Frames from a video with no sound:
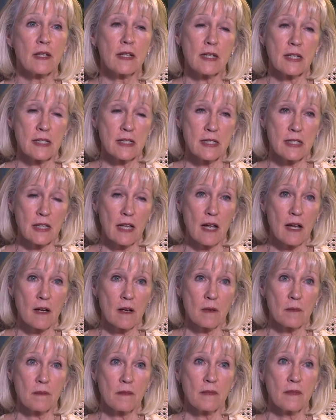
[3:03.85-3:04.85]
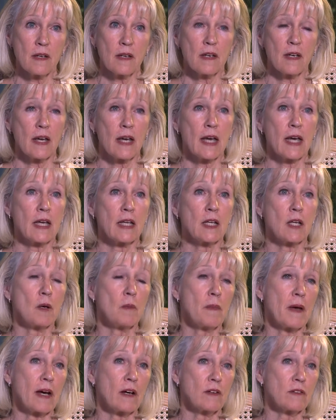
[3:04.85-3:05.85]
Islam and
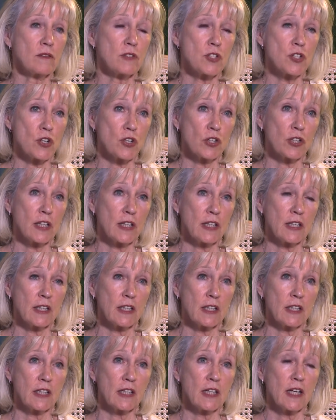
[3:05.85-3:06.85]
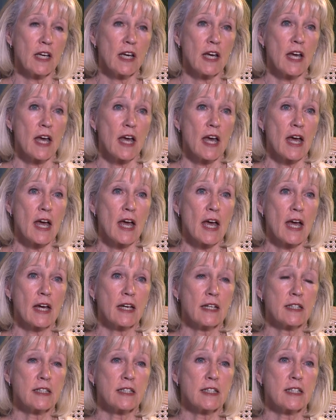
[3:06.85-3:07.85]
about Turkey,
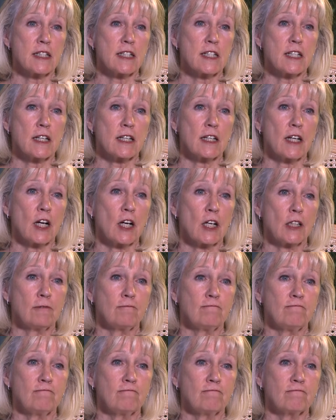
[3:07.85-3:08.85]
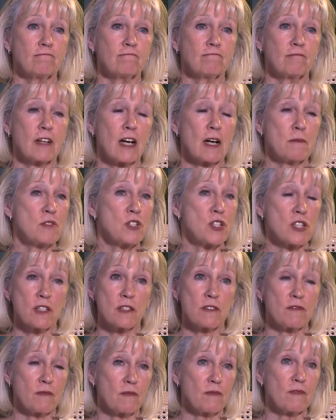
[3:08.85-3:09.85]
and I'm
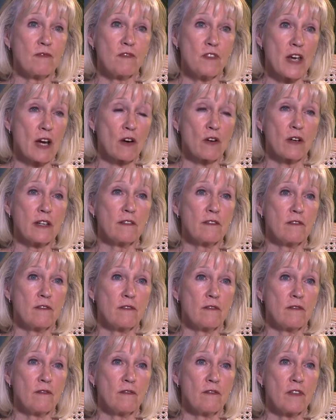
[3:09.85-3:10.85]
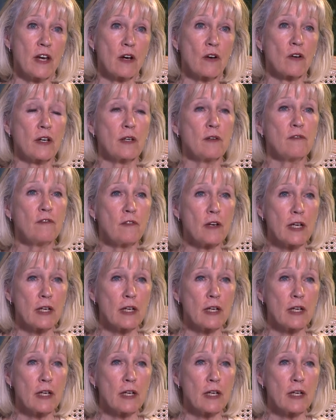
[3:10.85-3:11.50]
just very, very